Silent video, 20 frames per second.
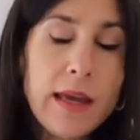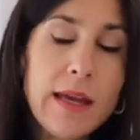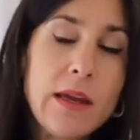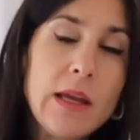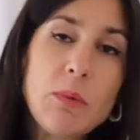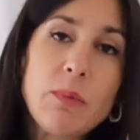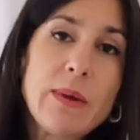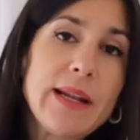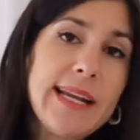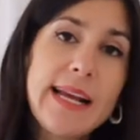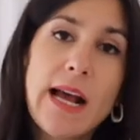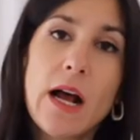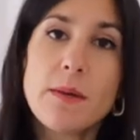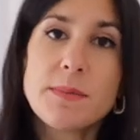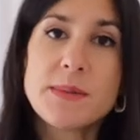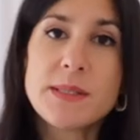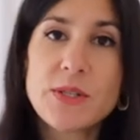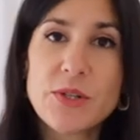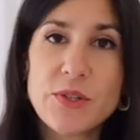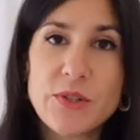It really
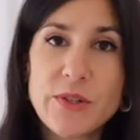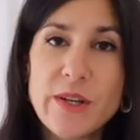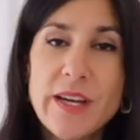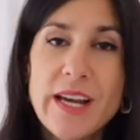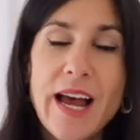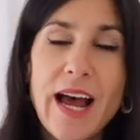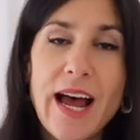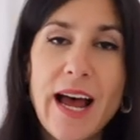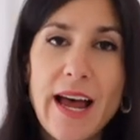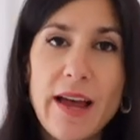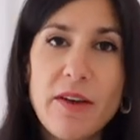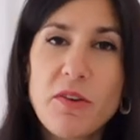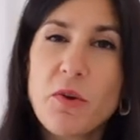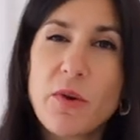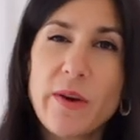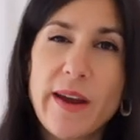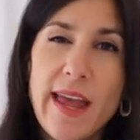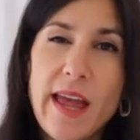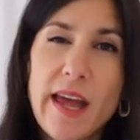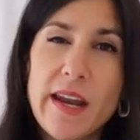helps to
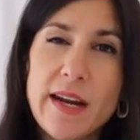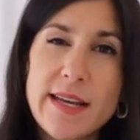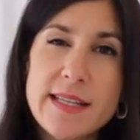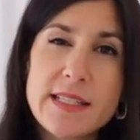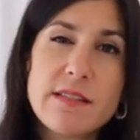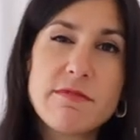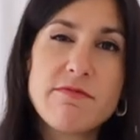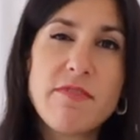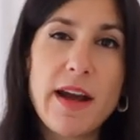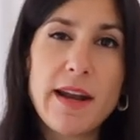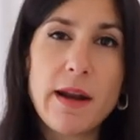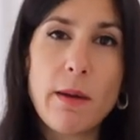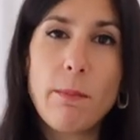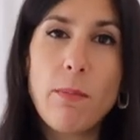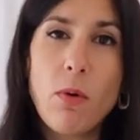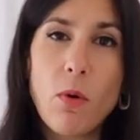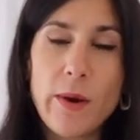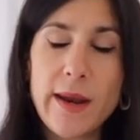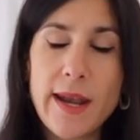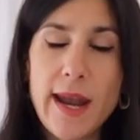create a nice defining
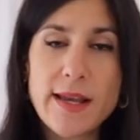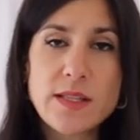point